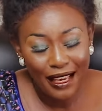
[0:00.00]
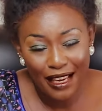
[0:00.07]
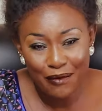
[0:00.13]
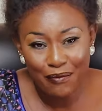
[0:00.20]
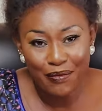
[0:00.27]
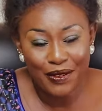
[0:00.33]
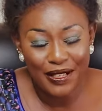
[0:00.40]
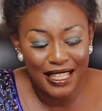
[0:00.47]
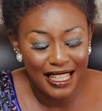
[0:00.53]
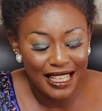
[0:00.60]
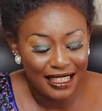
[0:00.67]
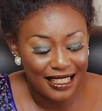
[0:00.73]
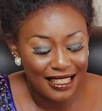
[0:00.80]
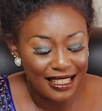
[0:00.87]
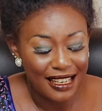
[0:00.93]
I pray
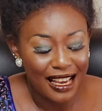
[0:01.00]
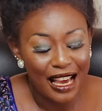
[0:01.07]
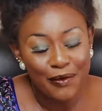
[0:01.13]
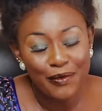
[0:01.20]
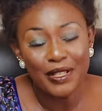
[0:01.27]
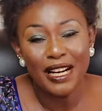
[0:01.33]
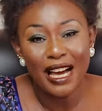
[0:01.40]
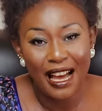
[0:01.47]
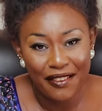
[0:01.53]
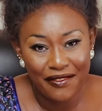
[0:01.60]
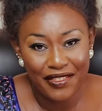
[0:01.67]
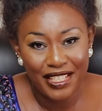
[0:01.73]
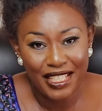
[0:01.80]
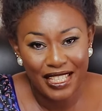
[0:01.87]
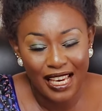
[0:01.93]
that I will
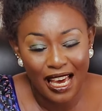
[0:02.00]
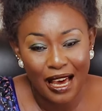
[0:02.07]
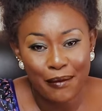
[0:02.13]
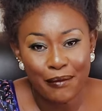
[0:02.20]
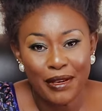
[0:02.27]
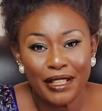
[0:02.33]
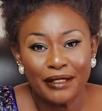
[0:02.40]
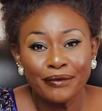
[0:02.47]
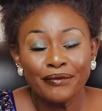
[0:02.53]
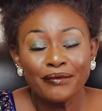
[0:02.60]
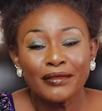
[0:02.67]
have it. Amen.